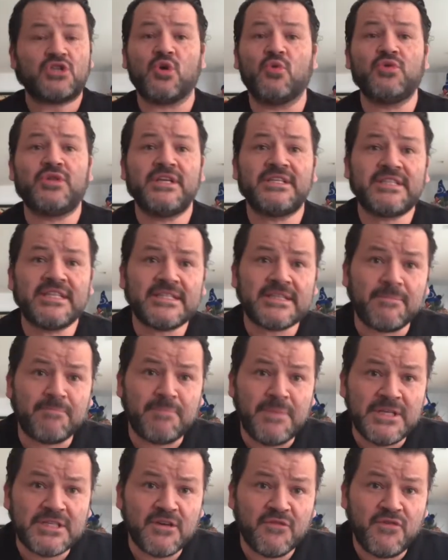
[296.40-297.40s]
this is a
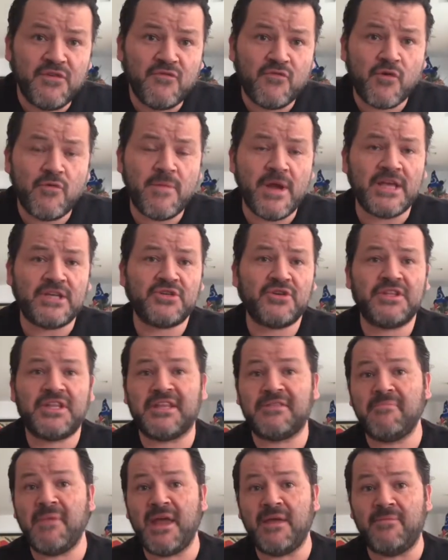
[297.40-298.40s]
piece of information that
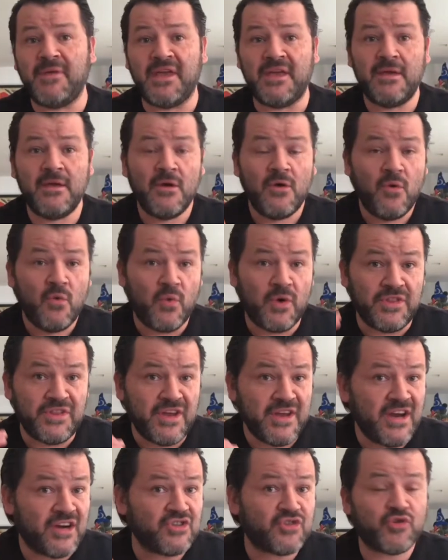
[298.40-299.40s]
maybe when
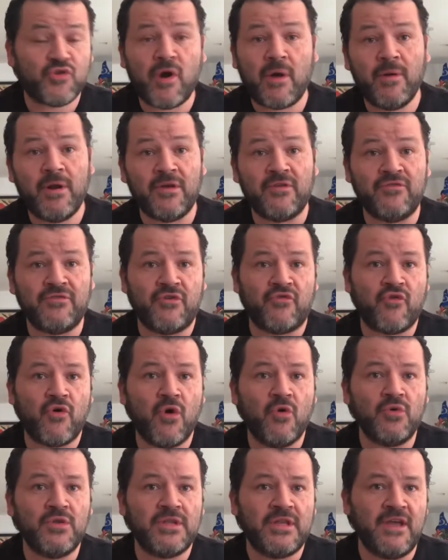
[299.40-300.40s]
they are traveling on the
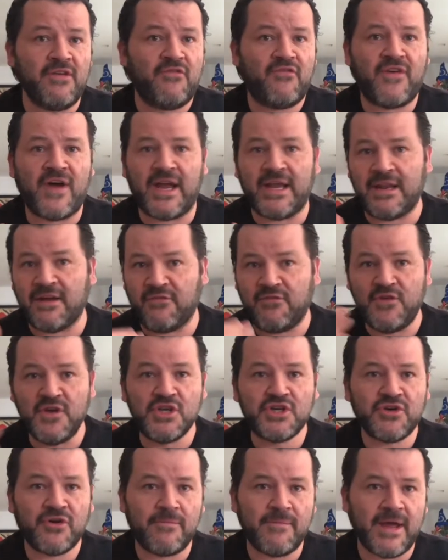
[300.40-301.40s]
road, they find a
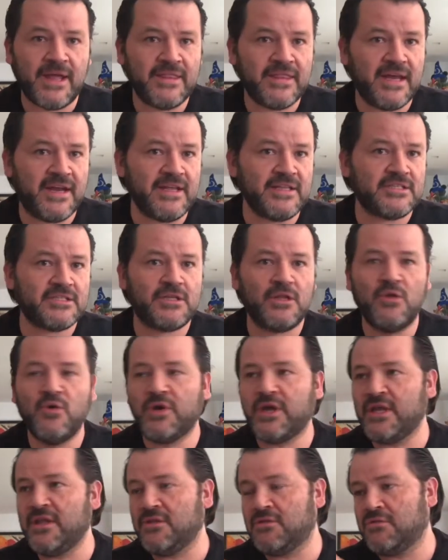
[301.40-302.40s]
fisherman that is
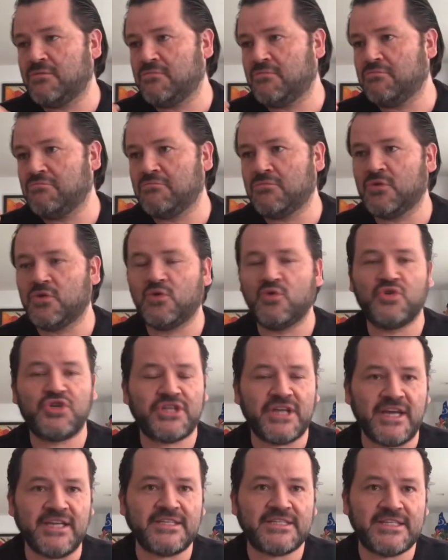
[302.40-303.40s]
looking to
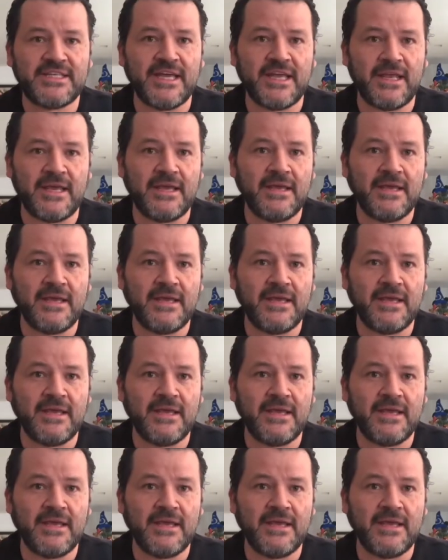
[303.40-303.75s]
change city